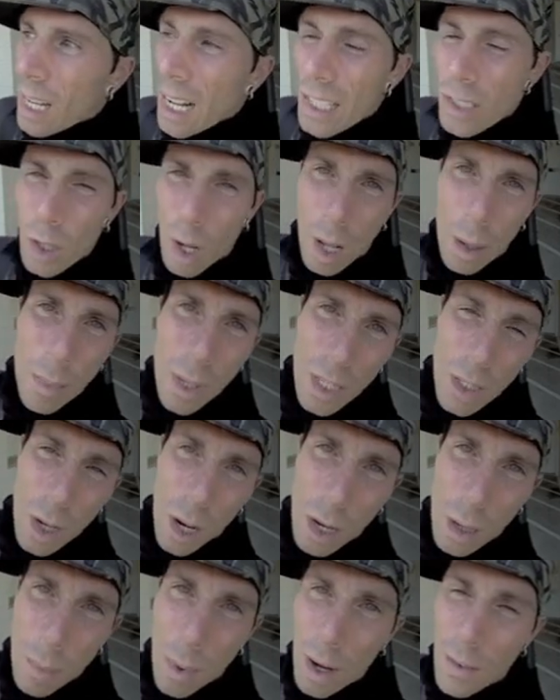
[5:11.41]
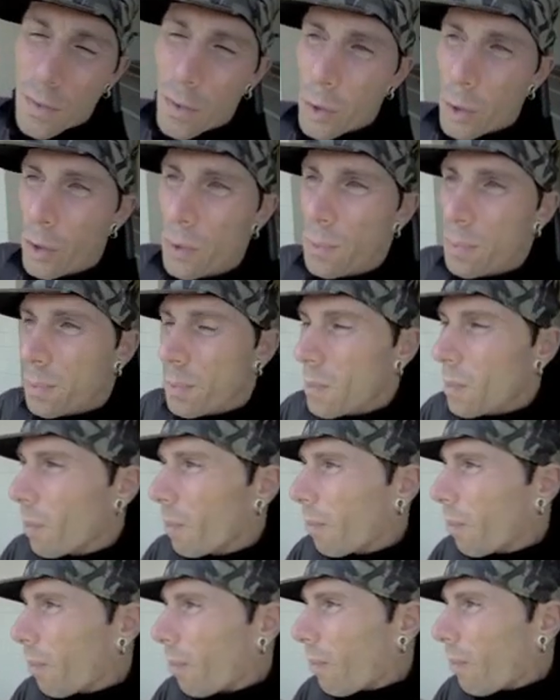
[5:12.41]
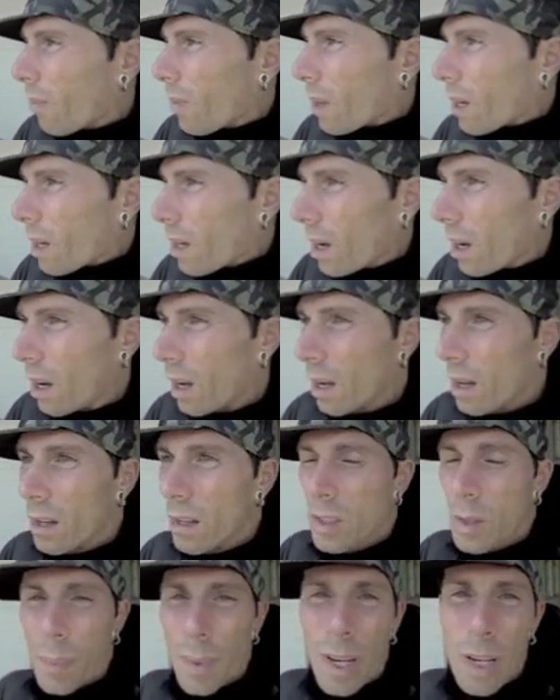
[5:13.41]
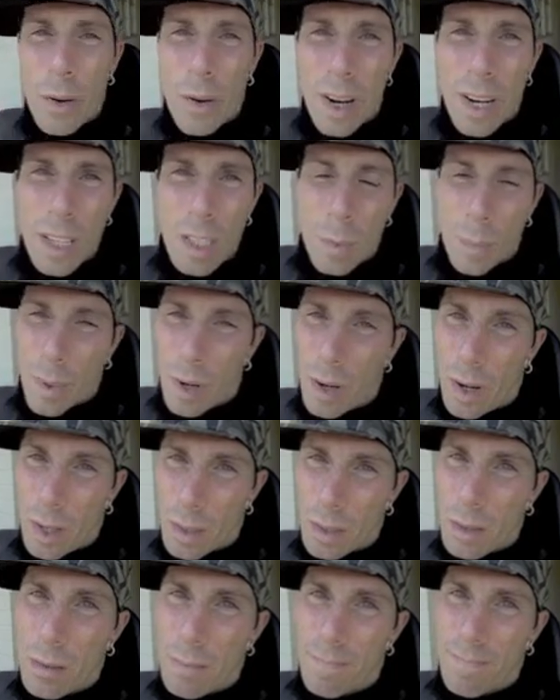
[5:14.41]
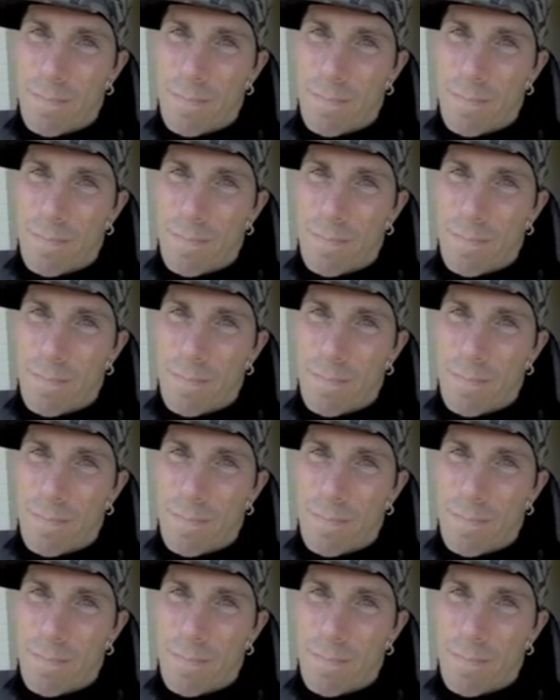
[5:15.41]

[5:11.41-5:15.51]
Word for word: That's all I'm going to talk about food. It's been a great experience.